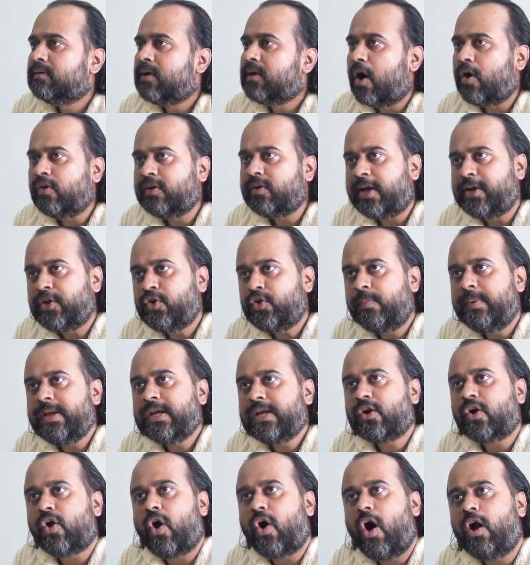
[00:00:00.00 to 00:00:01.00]
How can you
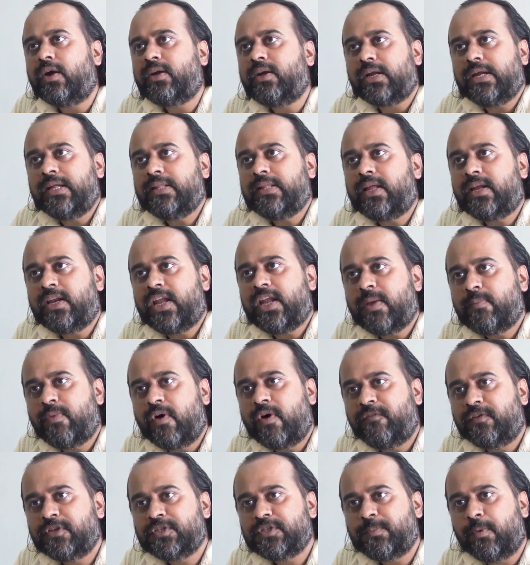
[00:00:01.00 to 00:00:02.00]
be caught in the name
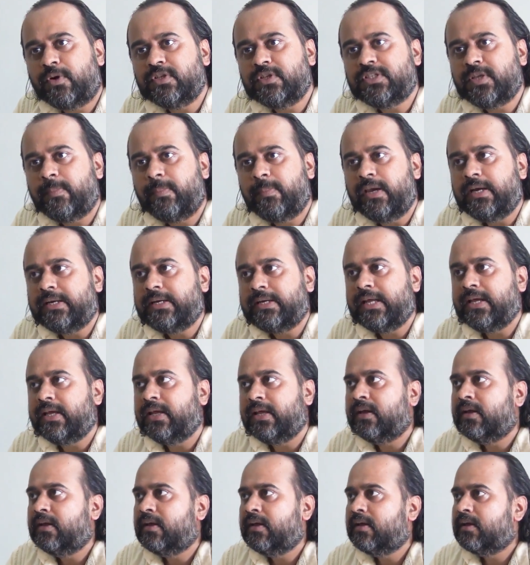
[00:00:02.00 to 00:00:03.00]
of
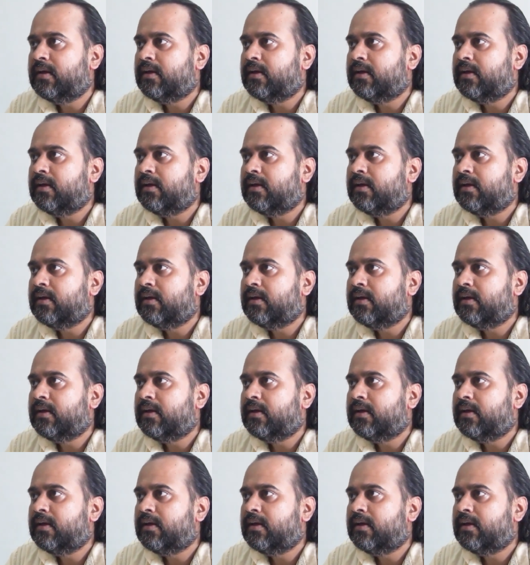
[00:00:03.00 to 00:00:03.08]
responsibility?